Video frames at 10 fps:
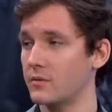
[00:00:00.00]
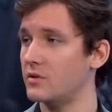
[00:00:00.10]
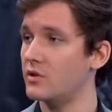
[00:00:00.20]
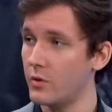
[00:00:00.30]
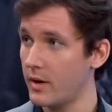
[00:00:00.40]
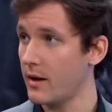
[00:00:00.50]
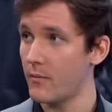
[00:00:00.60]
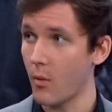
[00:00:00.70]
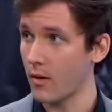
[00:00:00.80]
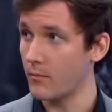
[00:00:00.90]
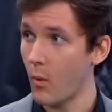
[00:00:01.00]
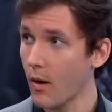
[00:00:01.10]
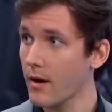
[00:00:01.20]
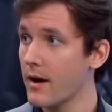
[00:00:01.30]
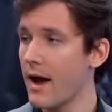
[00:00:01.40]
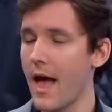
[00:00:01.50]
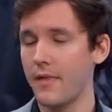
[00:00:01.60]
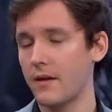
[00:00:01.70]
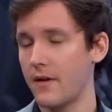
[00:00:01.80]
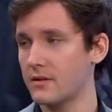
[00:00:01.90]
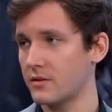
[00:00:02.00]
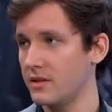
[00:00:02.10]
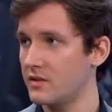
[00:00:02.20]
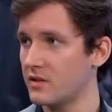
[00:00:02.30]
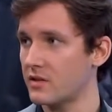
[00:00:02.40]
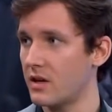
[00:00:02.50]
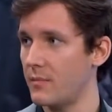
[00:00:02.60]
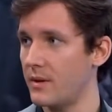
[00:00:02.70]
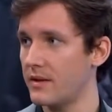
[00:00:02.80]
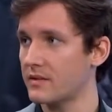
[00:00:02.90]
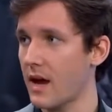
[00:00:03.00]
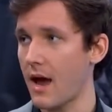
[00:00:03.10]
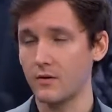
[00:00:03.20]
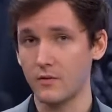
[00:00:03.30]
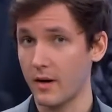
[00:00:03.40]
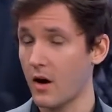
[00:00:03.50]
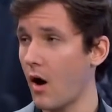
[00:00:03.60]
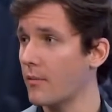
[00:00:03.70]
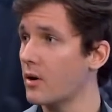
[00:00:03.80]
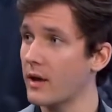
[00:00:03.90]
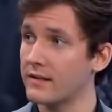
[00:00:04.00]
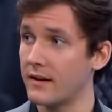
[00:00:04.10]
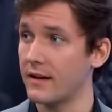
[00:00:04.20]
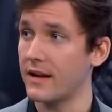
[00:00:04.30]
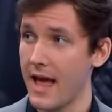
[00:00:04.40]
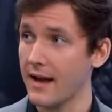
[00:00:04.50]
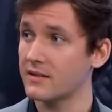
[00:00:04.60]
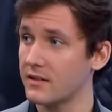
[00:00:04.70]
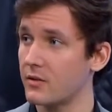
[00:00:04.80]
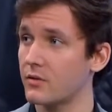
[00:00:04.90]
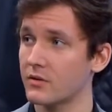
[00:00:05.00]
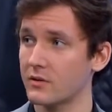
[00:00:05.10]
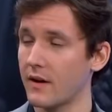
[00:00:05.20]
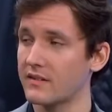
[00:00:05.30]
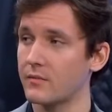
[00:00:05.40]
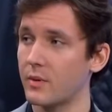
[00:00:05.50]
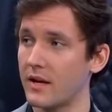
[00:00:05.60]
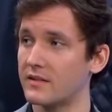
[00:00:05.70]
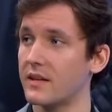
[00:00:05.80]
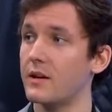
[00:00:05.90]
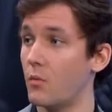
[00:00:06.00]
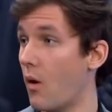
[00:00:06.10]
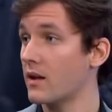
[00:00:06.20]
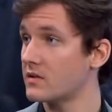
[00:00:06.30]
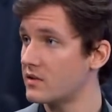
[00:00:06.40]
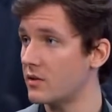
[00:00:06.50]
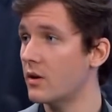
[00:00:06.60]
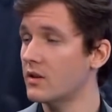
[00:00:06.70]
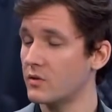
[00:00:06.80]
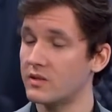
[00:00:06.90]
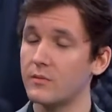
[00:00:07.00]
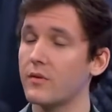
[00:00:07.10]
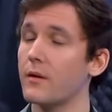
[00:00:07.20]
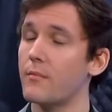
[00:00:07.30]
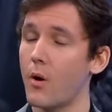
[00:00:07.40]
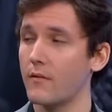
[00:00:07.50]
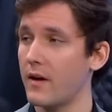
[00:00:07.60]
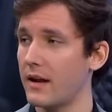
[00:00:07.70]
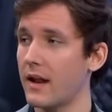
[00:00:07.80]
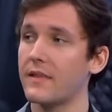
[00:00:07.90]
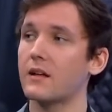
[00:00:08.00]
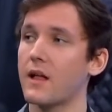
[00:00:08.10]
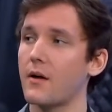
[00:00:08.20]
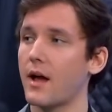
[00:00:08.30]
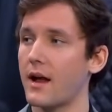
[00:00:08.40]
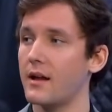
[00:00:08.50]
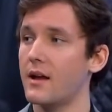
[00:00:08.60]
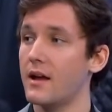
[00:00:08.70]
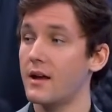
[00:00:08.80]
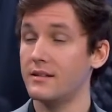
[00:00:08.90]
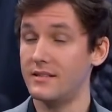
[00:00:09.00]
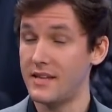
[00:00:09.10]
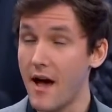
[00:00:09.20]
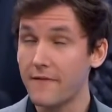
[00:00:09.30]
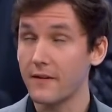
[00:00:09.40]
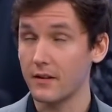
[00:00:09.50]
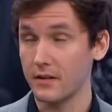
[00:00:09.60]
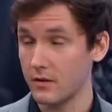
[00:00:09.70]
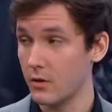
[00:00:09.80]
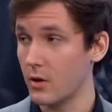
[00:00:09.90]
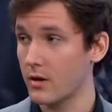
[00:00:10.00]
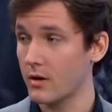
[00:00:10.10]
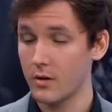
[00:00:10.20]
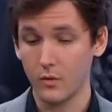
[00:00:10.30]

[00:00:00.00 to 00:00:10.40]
with doing it more and more, and then eventually he's just going to be this guy who's very calm, collected, and can execute those aggressive plays that he wants to. So he seems very motivated, and I think Cloud9 definitely look